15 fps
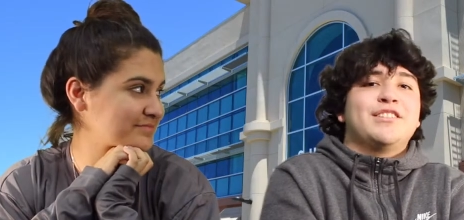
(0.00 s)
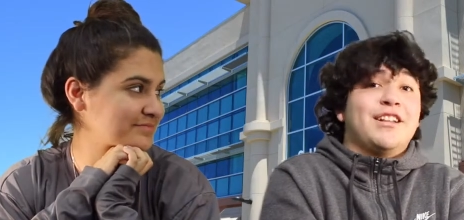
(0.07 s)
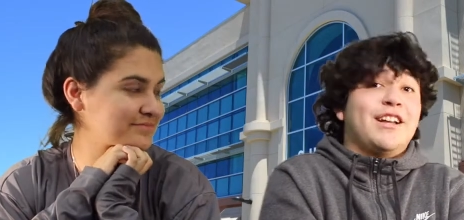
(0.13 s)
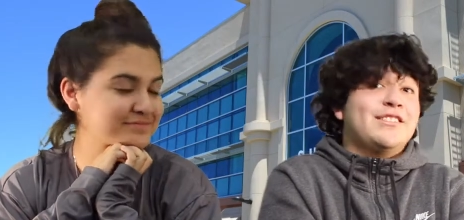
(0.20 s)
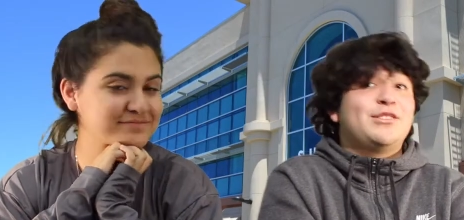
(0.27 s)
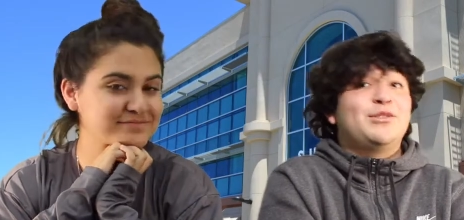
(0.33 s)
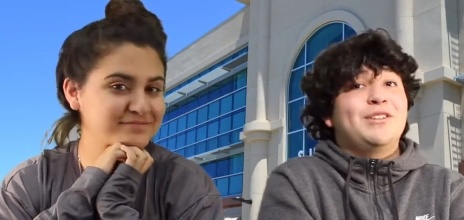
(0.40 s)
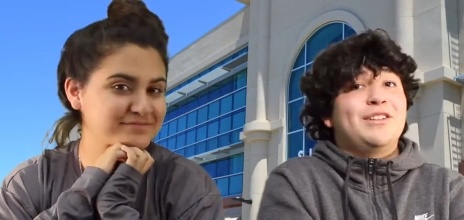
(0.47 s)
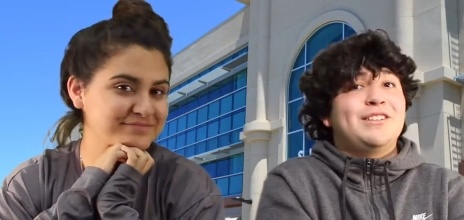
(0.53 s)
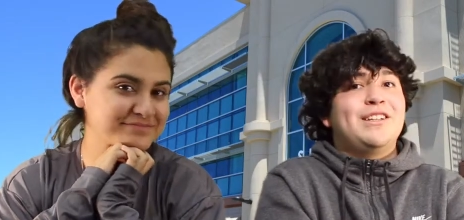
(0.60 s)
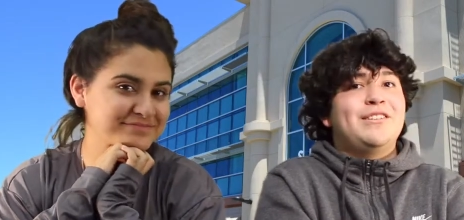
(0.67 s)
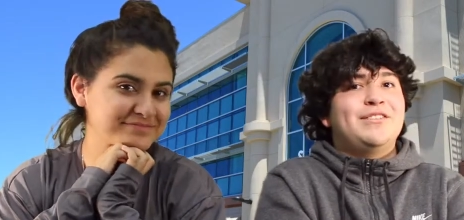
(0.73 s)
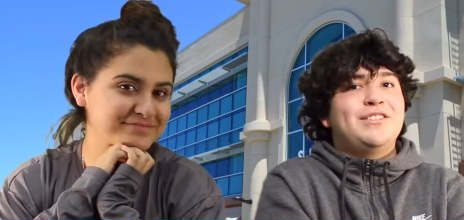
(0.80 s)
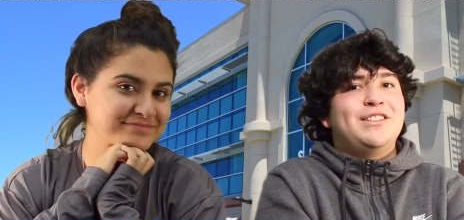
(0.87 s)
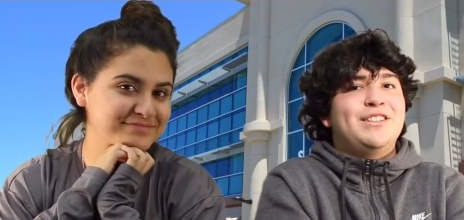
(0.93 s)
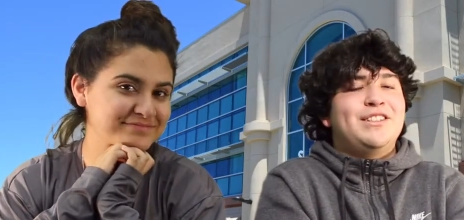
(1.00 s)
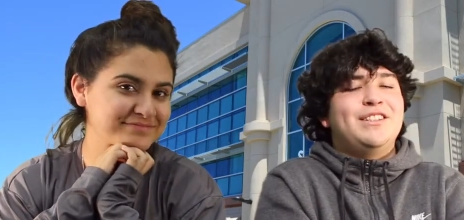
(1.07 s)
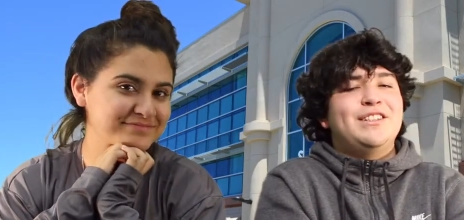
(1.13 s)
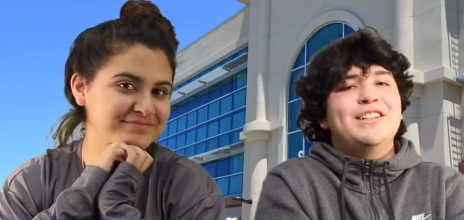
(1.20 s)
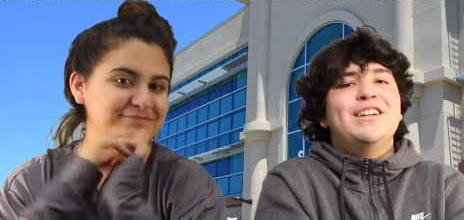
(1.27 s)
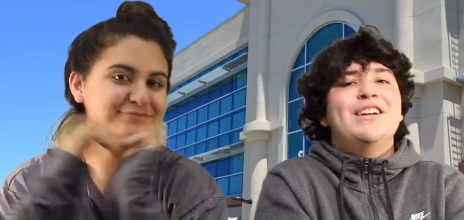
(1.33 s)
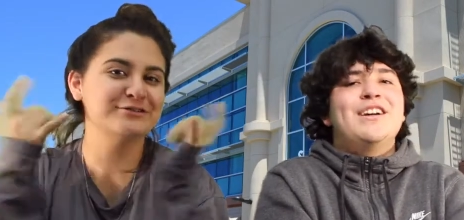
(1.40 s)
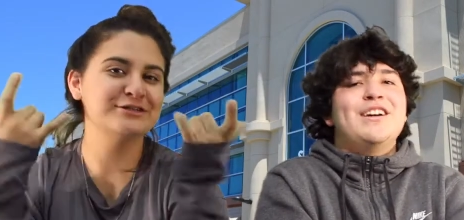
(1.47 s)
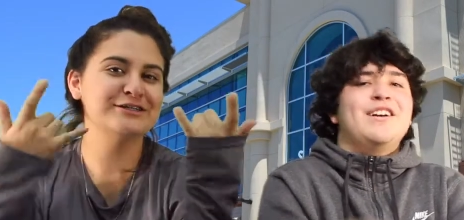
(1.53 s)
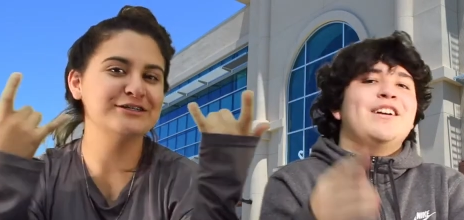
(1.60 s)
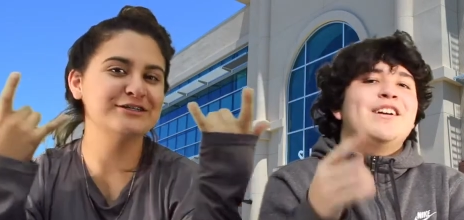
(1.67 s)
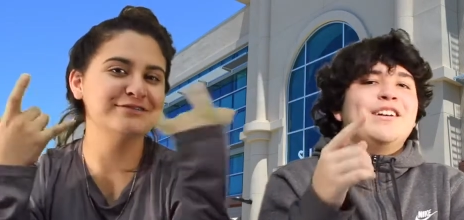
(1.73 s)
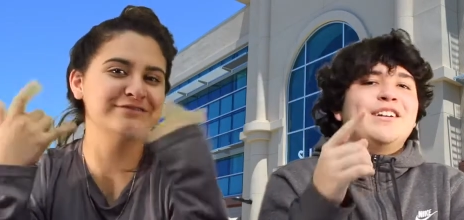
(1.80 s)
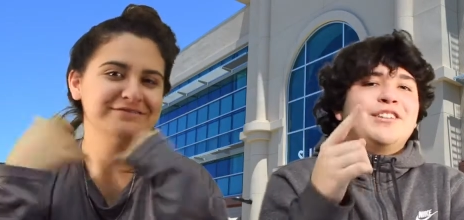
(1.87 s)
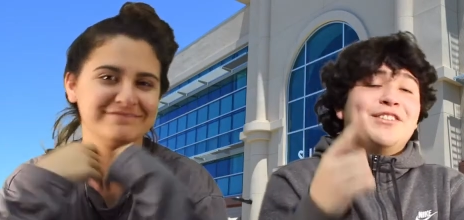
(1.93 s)
Speaker 1: class of 2017.
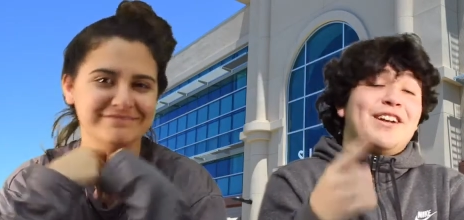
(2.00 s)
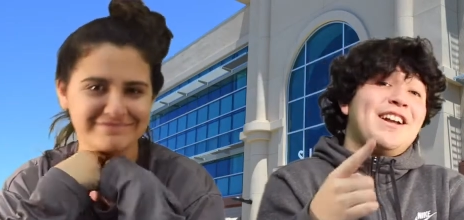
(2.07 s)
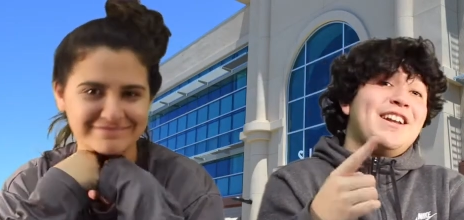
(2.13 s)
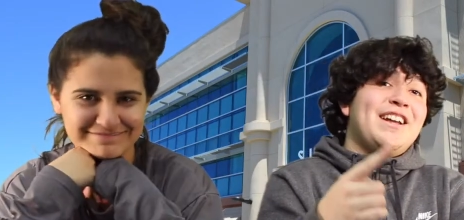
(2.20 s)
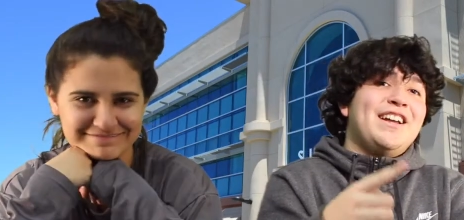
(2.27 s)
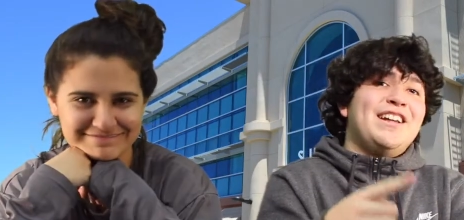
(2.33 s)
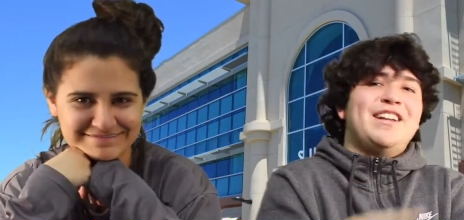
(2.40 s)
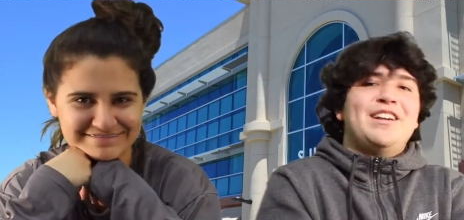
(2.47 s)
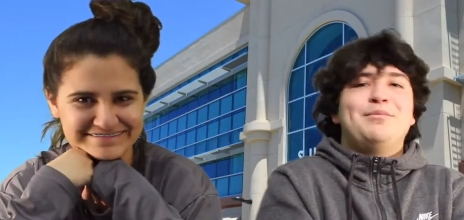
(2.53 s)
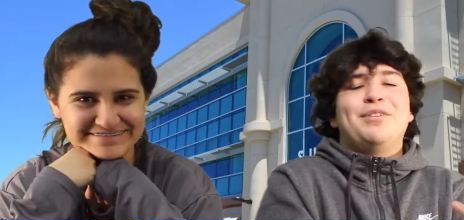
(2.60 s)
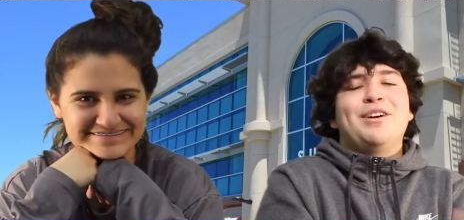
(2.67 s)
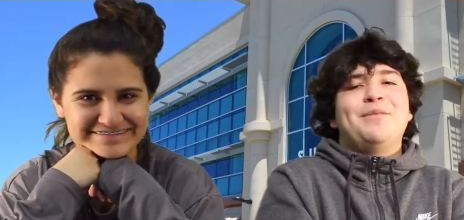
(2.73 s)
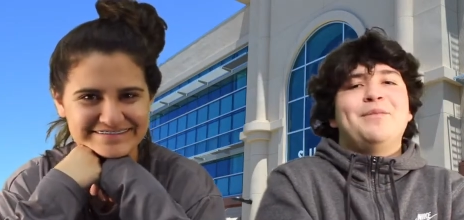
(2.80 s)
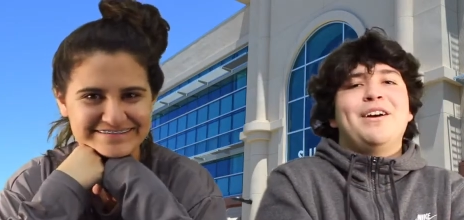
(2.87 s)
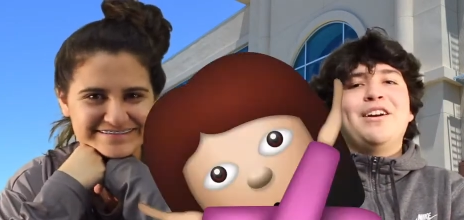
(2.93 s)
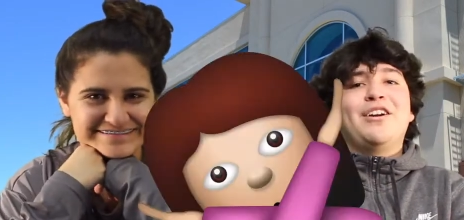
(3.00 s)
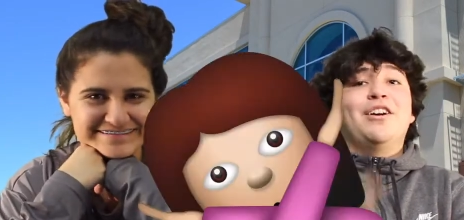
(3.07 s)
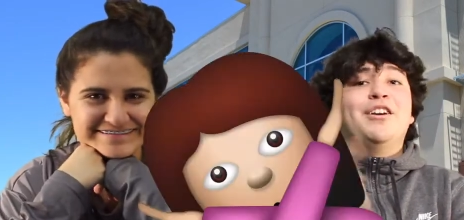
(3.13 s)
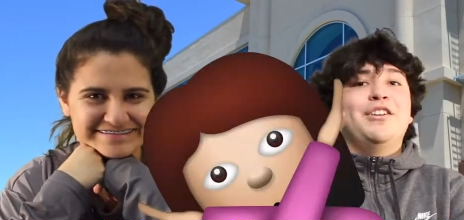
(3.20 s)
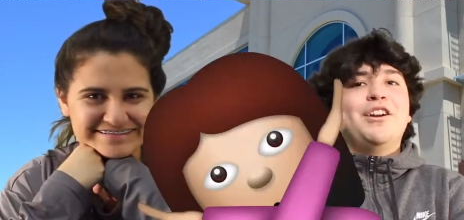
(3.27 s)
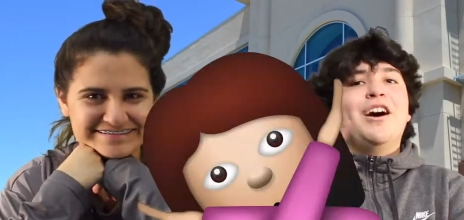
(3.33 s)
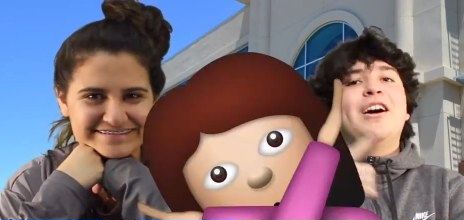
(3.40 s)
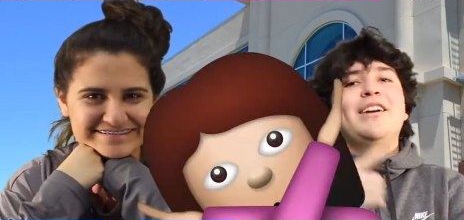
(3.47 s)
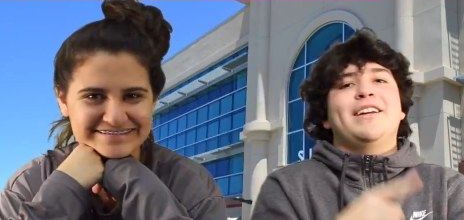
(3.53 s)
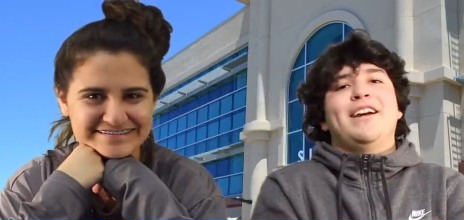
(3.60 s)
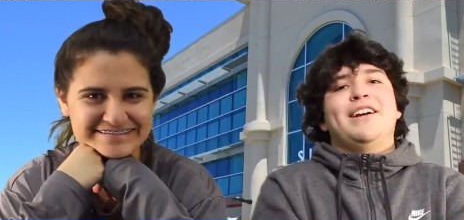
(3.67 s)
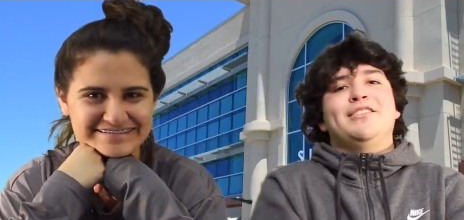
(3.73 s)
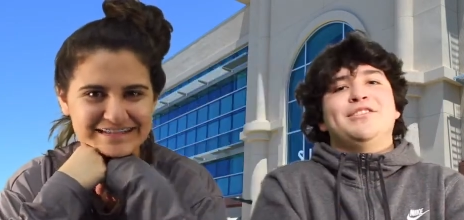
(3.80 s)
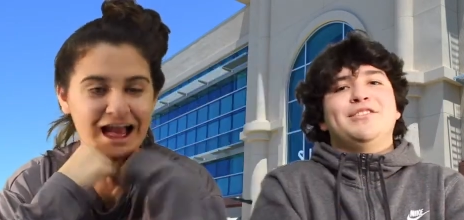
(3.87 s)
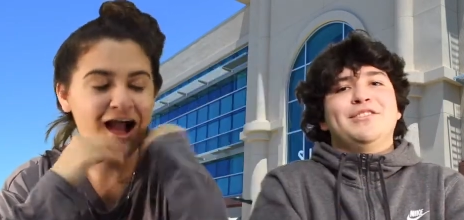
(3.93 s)
Woo! Grad night and prom night are not
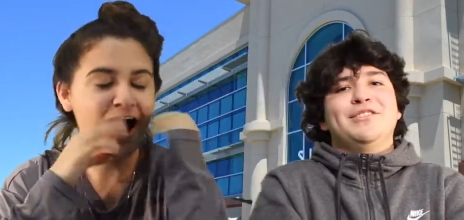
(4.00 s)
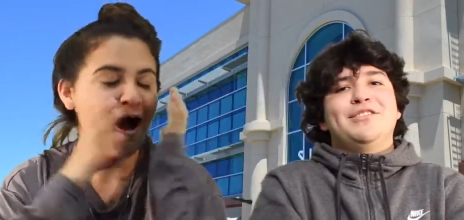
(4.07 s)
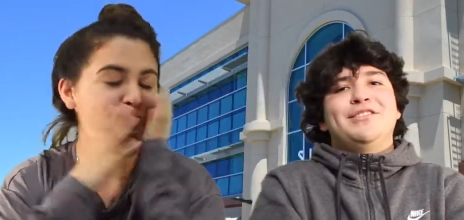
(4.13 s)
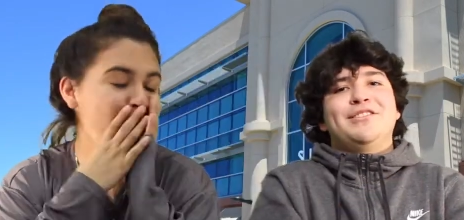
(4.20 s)
canceled.